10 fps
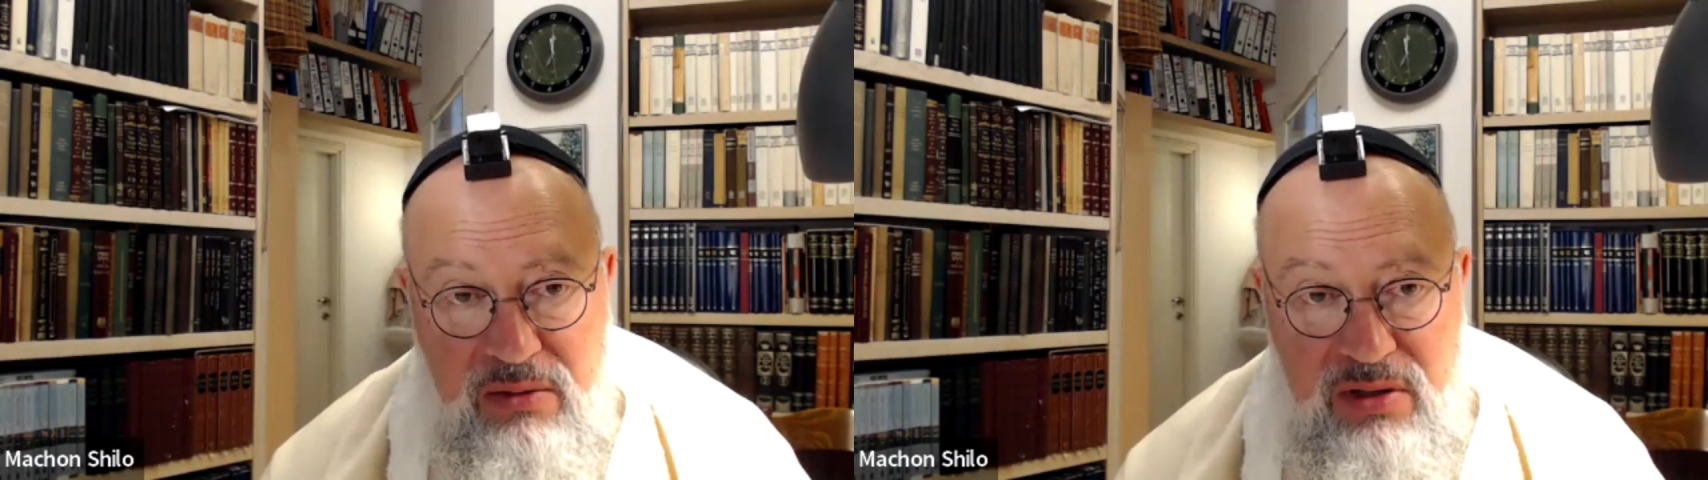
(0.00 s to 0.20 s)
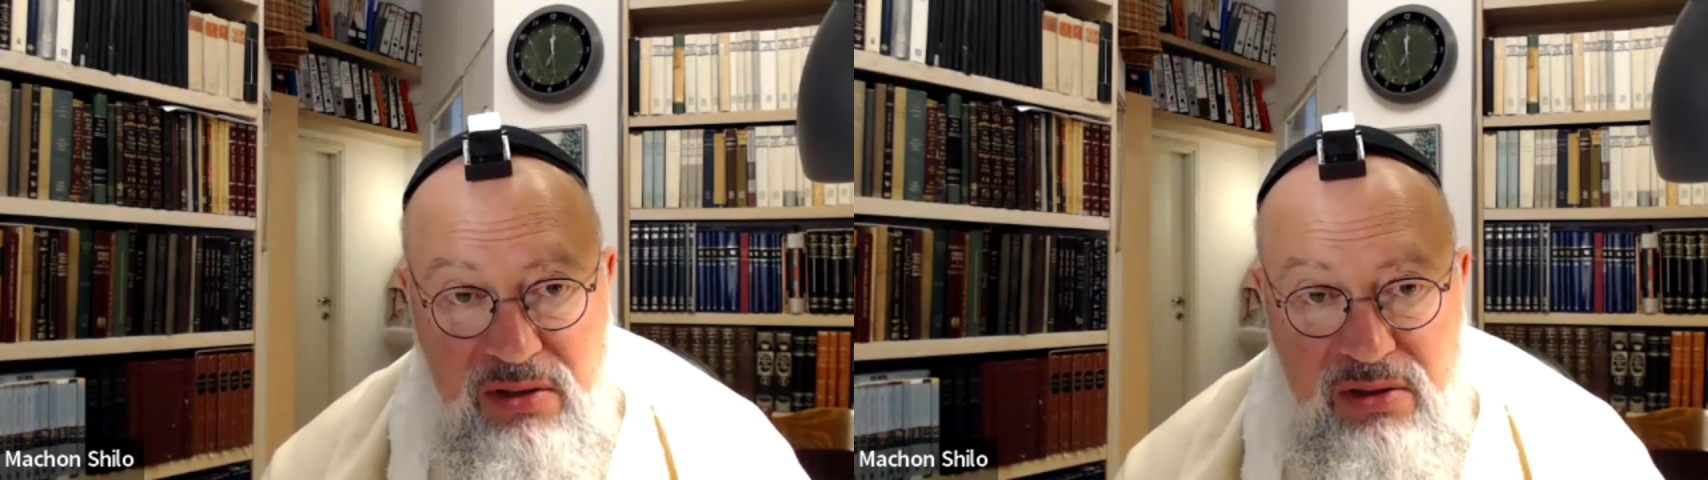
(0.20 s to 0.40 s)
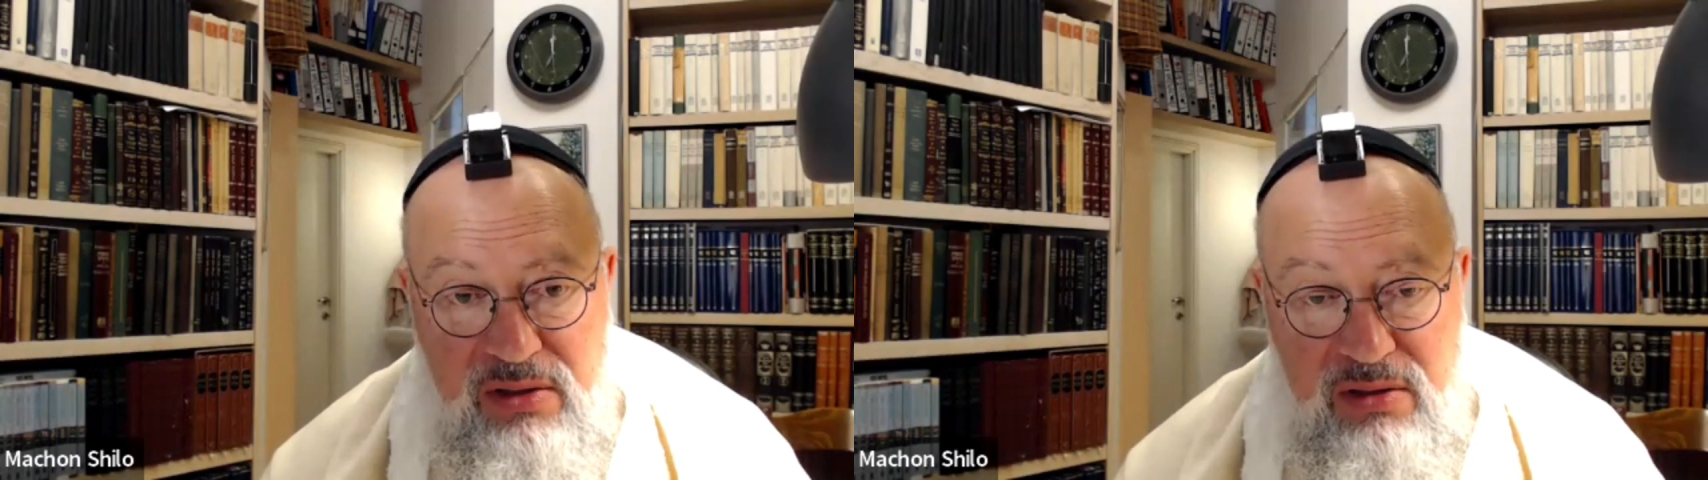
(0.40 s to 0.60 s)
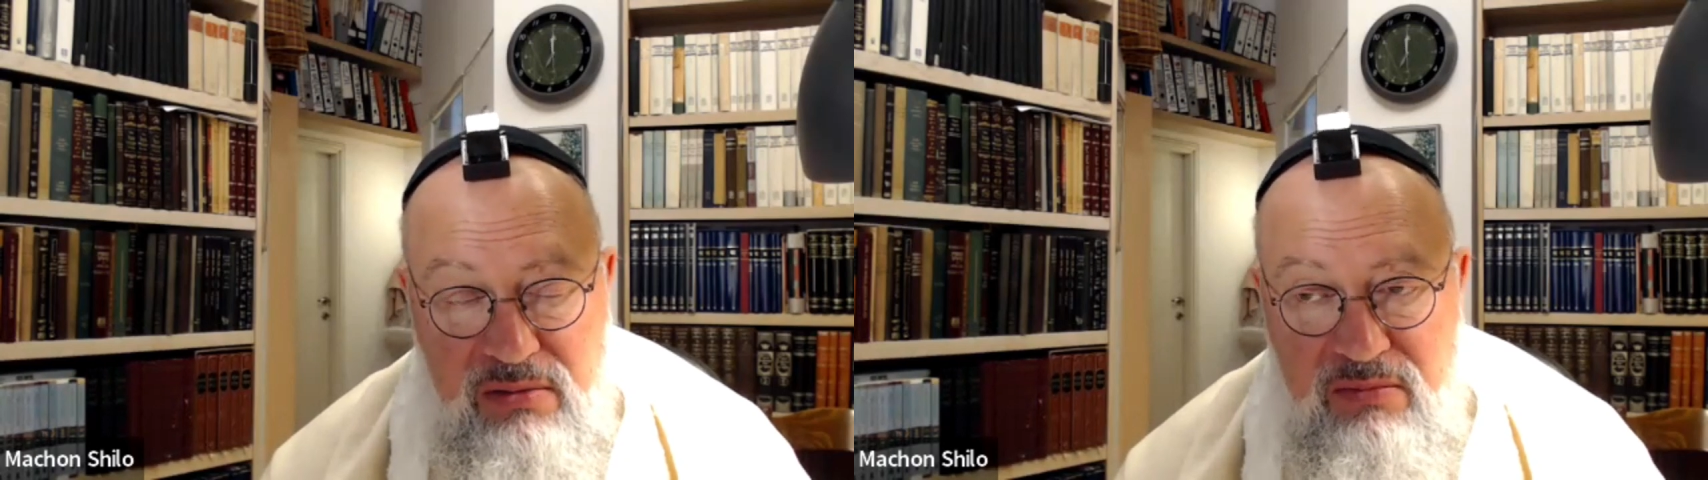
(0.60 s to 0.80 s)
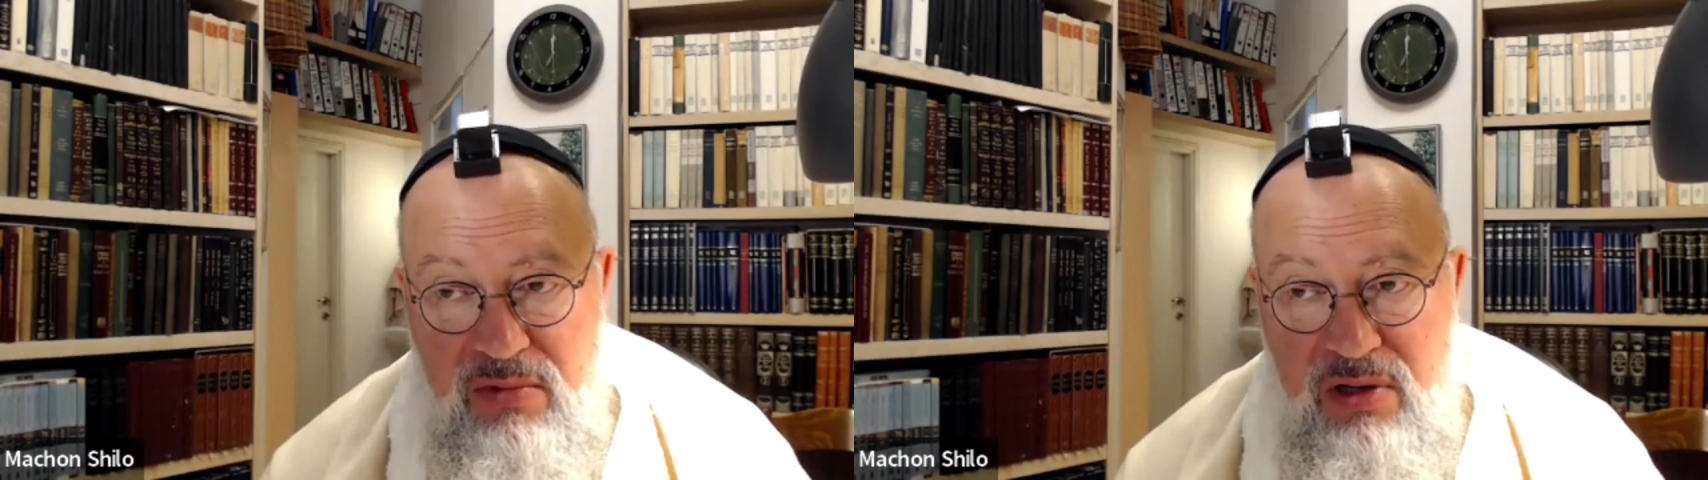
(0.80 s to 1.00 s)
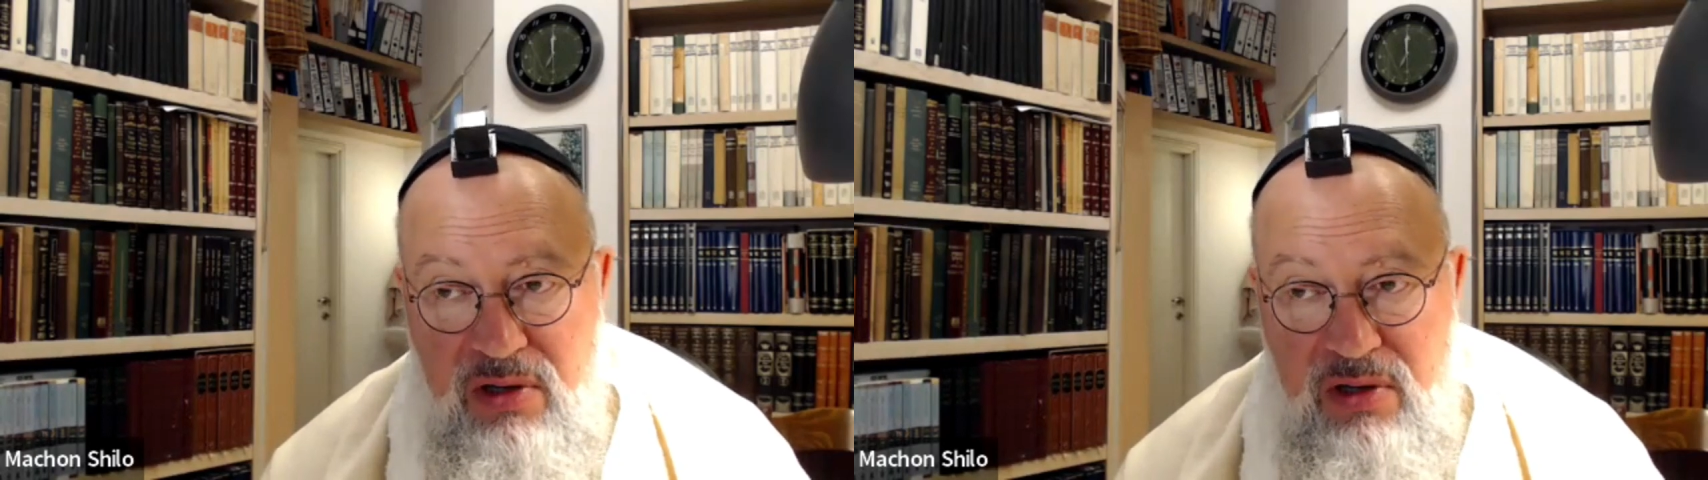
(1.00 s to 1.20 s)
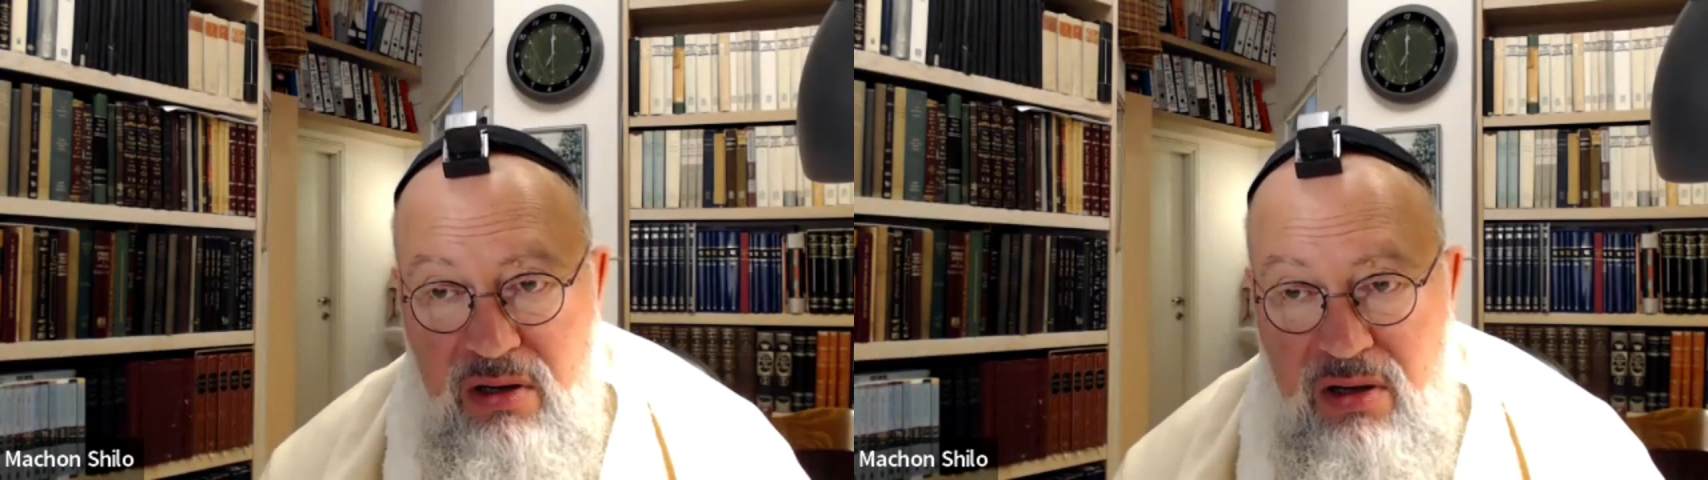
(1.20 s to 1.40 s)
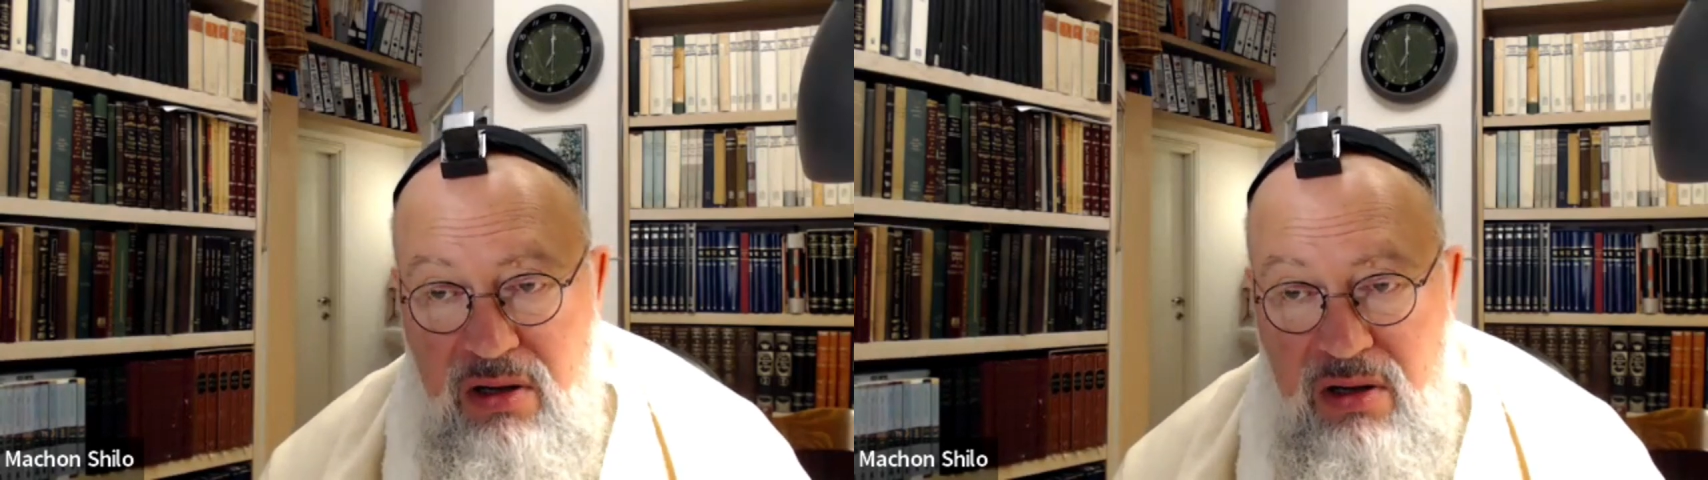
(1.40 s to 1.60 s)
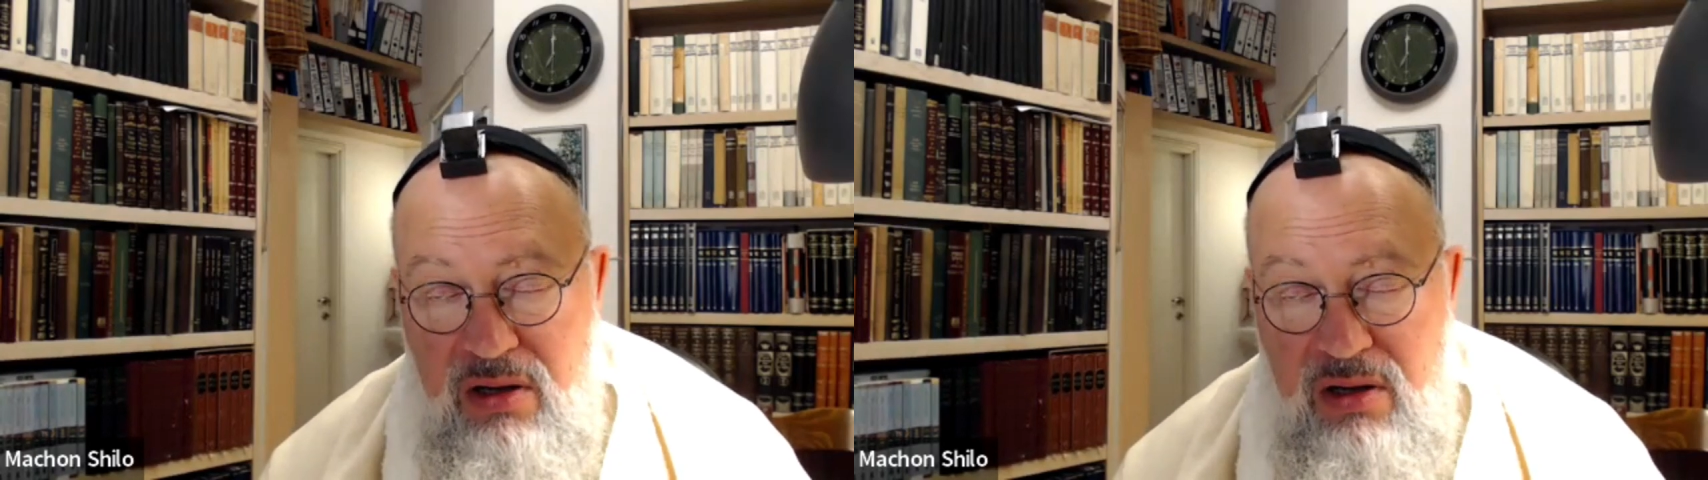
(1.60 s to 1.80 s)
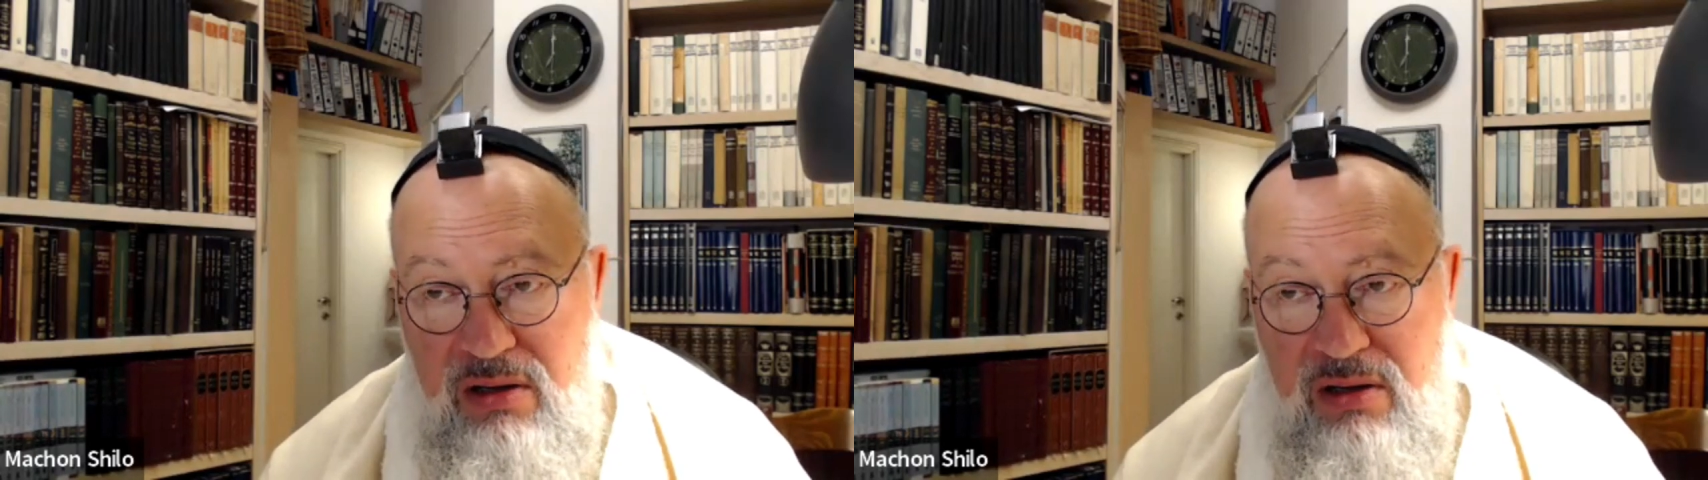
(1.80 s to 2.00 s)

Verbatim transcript: which is uh,